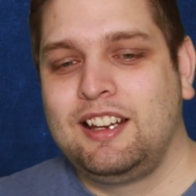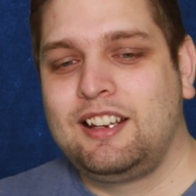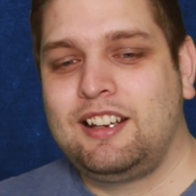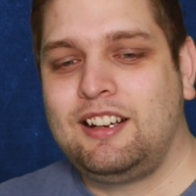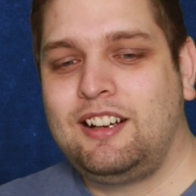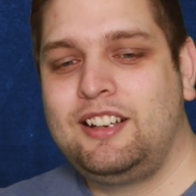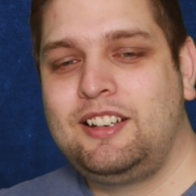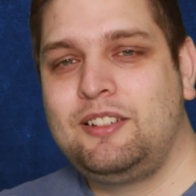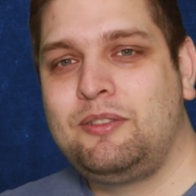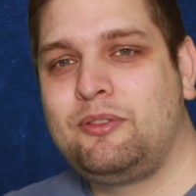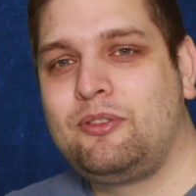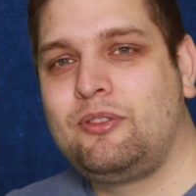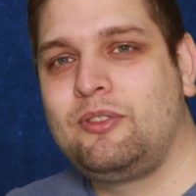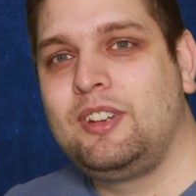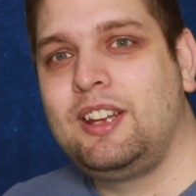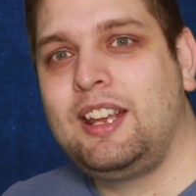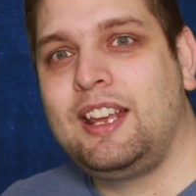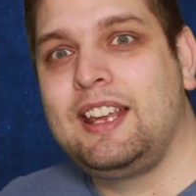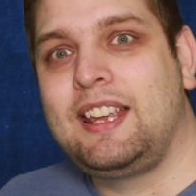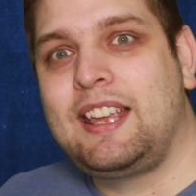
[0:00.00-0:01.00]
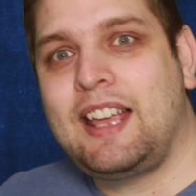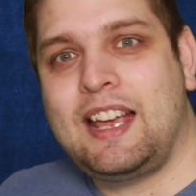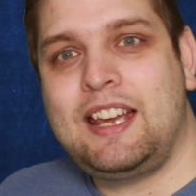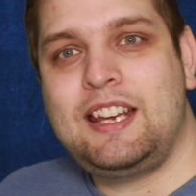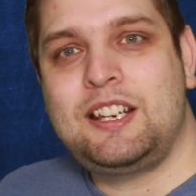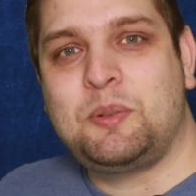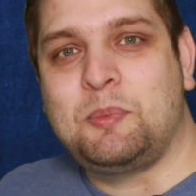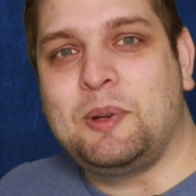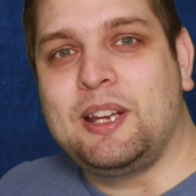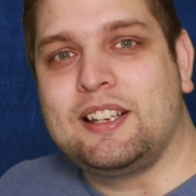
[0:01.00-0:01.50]
kind of
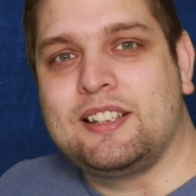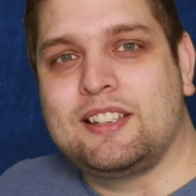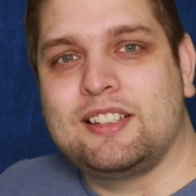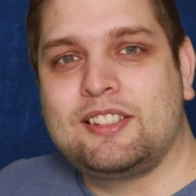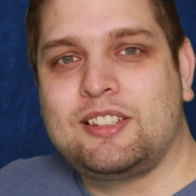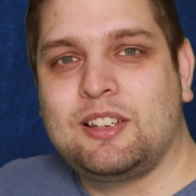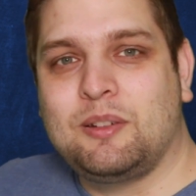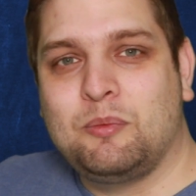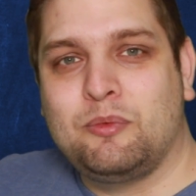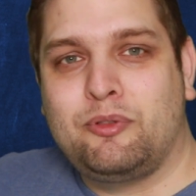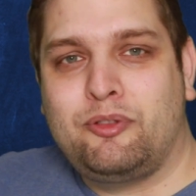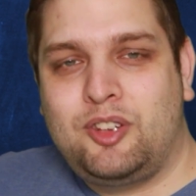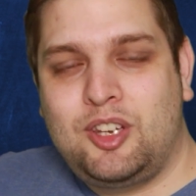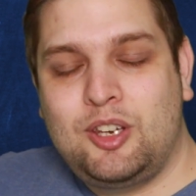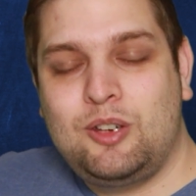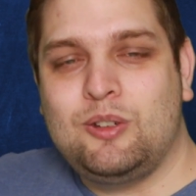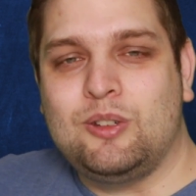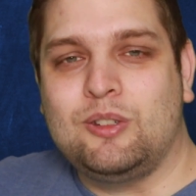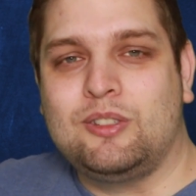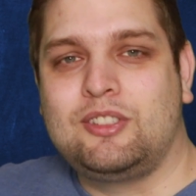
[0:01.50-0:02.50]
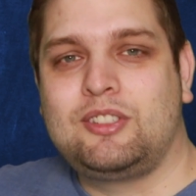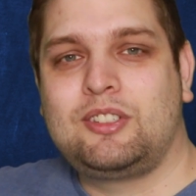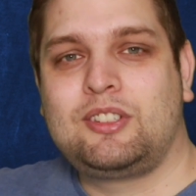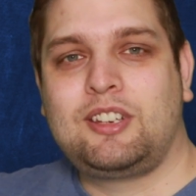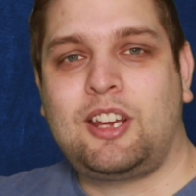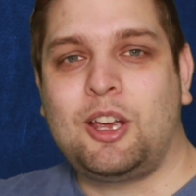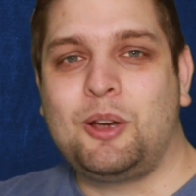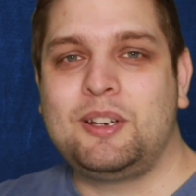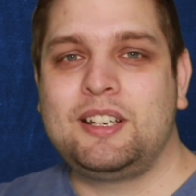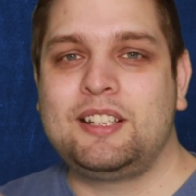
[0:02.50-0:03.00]
engage me into some
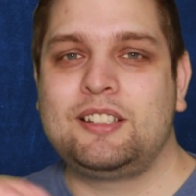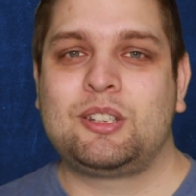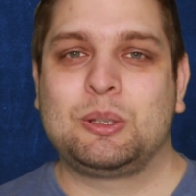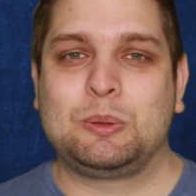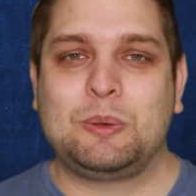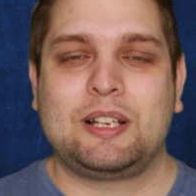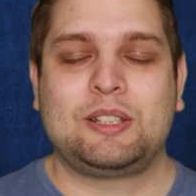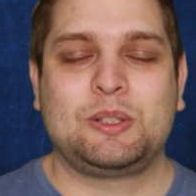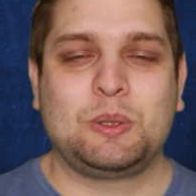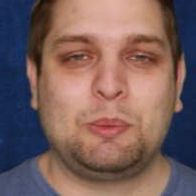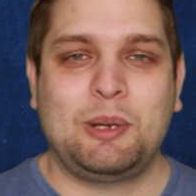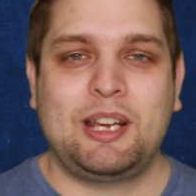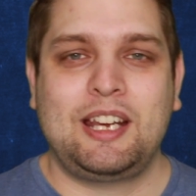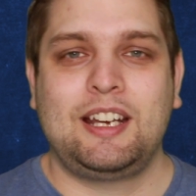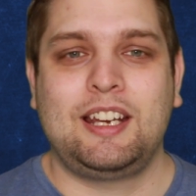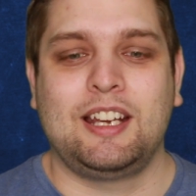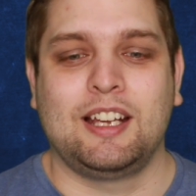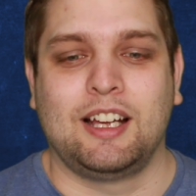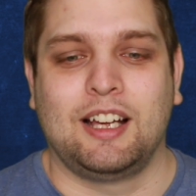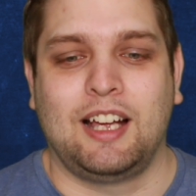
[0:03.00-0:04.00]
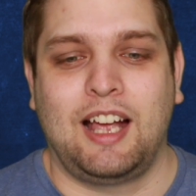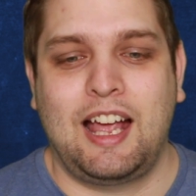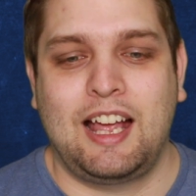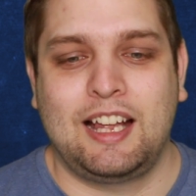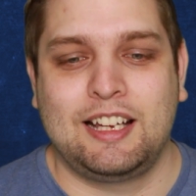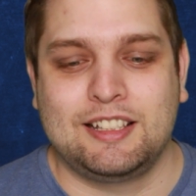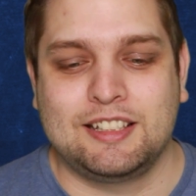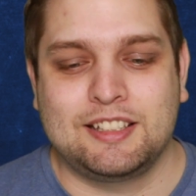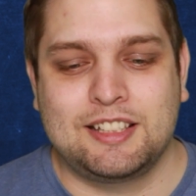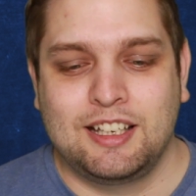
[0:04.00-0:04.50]
feuds going into WrestleMania
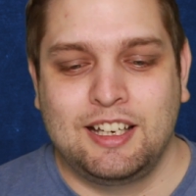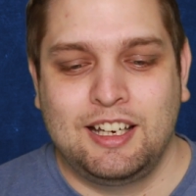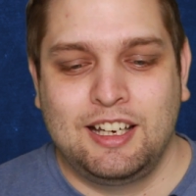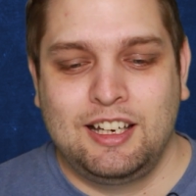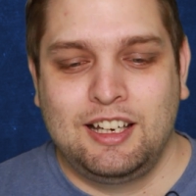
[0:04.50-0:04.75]
and